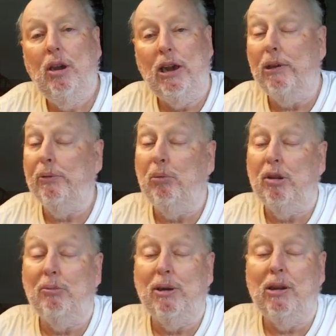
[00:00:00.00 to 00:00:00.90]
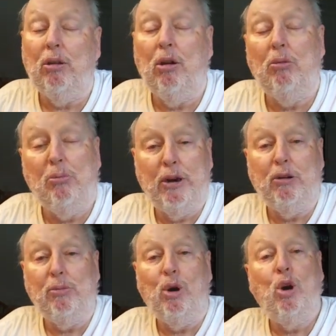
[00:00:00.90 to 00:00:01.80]
even with a big long
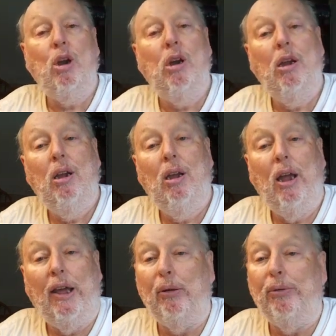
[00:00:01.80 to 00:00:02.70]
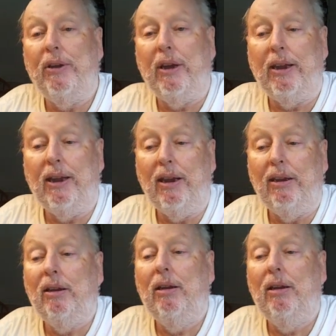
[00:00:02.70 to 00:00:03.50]
breaker bar. I don't think I can.